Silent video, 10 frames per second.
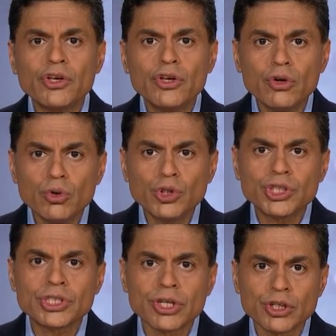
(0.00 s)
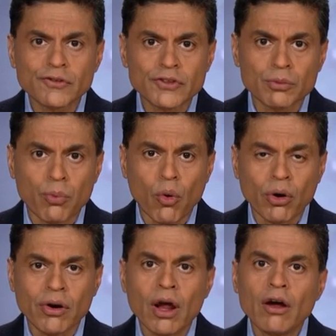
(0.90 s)
huge surge of
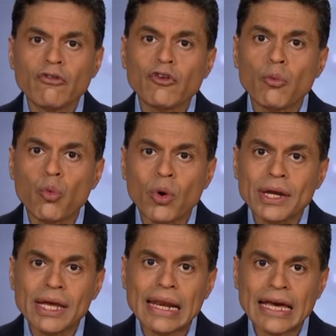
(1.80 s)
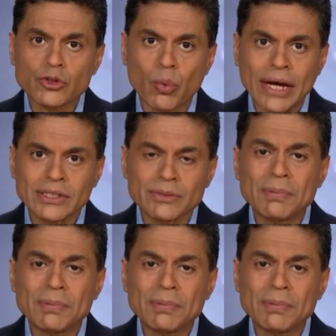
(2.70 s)
support from working-class whites,